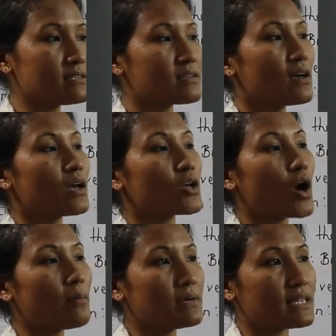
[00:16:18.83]
is
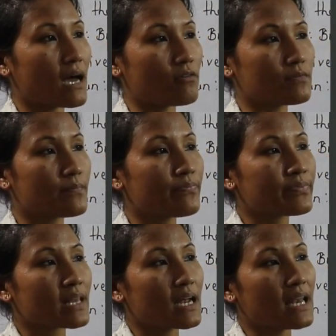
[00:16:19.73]
common noun.
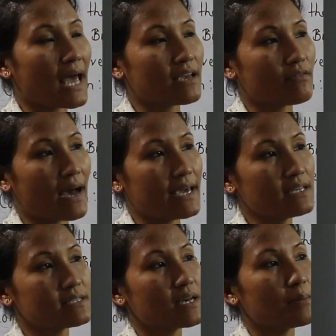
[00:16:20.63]

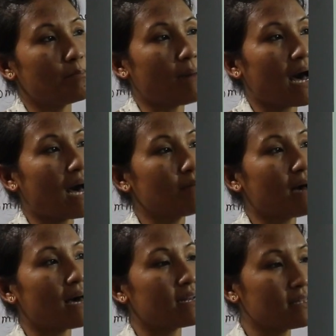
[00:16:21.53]
Likewise,
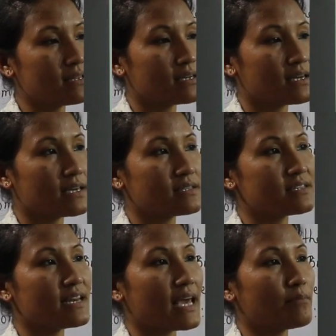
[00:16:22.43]
Mahabharat is
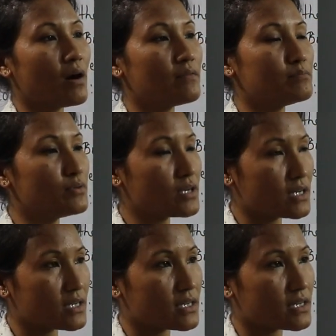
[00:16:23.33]
the name of
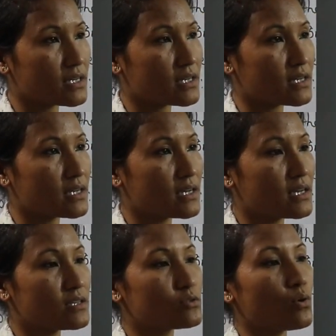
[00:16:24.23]
book.
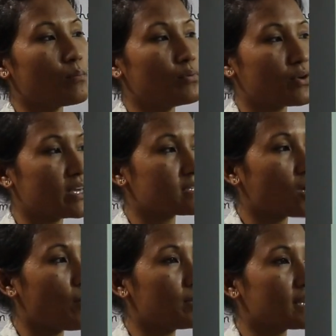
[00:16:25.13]
So, book is
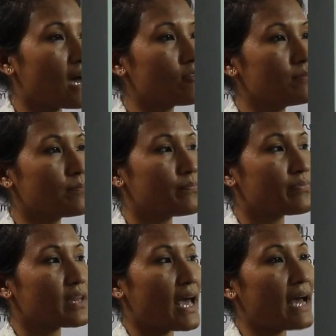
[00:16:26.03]
common noun.
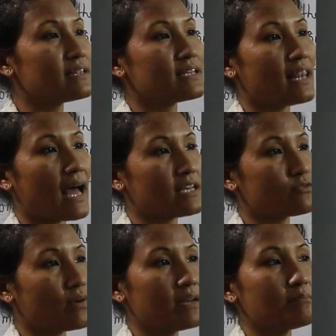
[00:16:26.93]
And the
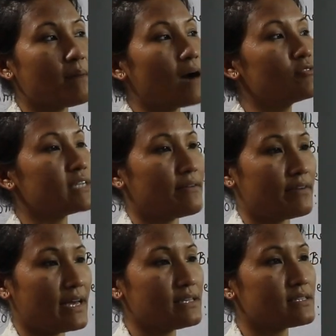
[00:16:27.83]
last one, Mount
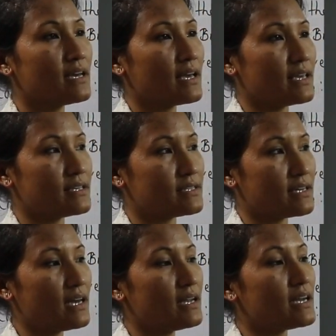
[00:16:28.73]
Everest, is
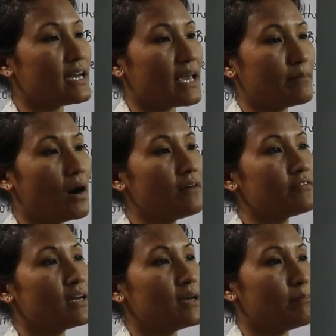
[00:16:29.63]
the name
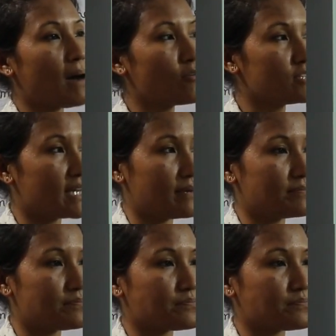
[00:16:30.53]
of mountain.